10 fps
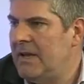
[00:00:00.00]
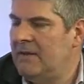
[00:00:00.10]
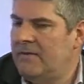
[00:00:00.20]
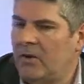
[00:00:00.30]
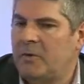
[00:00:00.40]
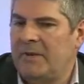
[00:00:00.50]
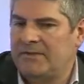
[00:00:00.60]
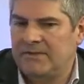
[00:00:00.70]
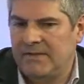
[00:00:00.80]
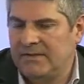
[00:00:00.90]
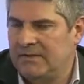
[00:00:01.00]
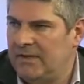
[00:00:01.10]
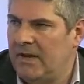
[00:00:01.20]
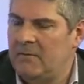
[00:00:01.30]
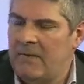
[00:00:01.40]
And for a lot of businesses,
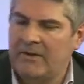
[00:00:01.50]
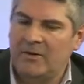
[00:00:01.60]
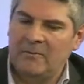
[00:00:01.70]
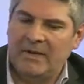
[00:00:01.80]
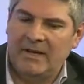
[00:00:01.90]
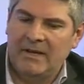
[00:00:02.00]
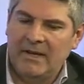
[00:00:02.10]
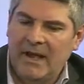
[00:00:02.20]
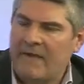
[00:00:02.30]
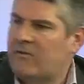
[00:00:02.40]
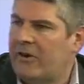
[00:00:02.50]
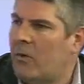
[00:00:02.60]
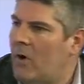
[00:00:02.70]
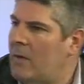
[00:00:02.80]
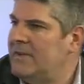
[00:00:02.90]
it may not be ever a
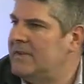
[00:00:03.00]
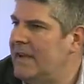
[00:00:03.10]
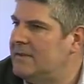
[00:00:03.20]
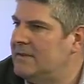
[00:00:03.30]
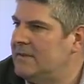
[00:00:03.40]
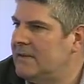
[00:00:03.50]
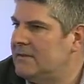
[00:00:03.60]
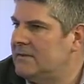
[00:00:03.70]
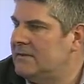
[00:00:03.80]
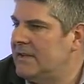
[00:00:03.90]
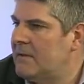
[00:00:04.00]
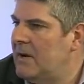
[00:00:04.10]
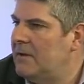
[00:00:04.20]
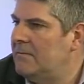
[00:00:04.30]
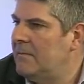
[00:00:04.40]
requirement to get to 6
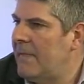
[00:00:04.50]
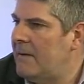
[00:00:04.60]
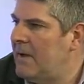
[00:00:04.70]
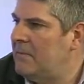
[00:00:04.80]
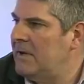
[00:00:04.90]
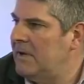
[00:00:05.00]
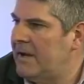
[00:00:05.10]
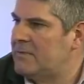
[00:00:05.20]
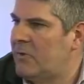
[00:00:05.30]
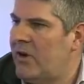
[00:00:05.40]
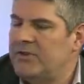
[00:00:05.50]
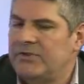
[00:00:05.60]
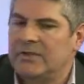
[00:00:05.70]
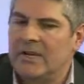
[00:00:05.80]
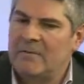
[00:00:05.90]
sigma. That may be an
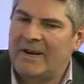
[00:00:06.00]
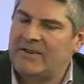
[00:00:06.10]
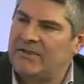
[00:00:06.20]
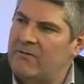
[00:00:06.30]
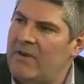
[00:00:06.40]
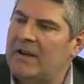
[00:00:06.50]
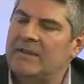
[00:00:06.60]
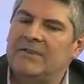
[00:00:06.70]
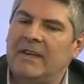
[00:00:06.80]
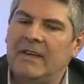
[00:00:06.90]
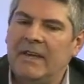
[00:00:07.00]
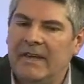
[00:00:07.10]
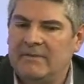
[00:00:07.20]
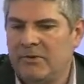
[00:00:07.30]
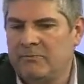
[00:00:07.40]
aspiration, but actually in reality,
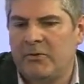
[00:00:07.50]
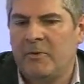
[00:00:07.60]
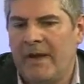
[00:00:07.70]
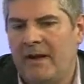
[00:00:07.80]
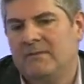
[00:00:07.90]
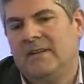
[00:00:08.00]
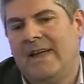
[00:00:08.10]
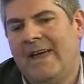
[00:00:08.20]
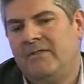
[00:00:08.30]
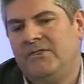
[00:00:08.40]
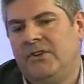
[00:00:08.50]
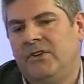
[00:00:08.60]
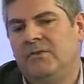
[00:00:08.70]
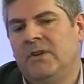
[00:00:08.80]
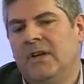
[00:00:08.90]
it's much more about how do
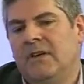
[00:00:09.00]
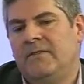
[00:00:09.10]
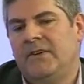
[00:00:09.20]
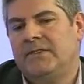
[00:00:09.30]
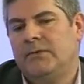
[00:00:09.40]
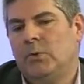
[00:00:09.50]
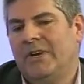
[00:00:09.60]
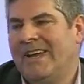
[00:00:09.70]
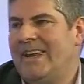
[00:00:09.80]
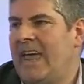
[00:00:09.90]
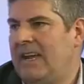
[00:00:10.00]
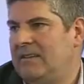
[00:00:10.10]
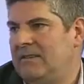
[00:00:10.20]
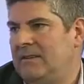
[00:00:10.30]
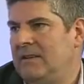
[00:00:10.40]
you, first of all,
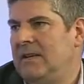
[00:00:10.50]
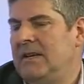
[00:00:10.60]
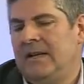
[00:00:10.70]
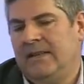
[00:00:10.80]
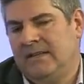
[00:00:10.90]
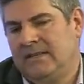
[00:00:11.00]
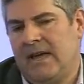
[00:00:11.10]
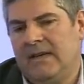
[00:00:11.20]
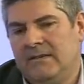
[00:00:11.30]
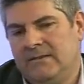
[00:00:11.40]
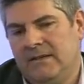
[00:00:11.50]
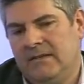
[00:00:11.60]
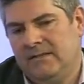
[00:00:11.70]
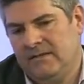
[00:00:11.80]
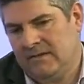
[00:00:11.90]
connect. In this case,
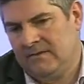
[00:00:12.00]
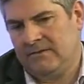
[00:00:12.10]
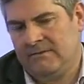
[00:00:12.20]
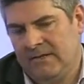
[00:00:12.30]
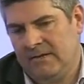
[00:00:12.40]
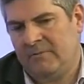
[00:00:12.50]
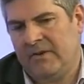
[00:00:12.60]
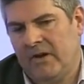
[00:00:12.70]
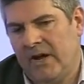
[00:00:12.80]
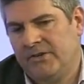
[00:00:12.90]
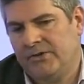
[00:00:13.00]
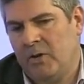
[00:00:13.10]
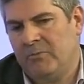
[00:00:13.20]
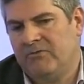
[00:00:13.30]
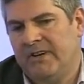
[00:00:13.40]
this is a bit of an eye
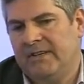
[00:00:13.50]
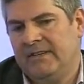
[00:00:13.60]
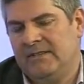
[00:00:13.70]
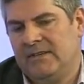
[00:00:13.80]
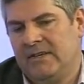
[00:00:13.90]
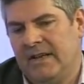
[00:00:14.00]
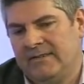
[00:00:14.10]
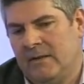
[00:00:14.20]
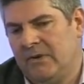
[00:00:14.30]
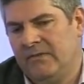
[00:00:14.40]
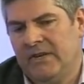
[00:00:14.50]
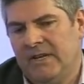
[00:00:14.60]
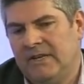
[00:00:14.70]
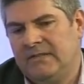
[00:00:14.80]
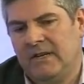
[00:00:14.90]
chart, but really this is an example of a
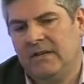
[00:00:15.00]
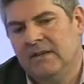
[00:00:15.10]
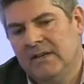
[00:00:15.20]
leasing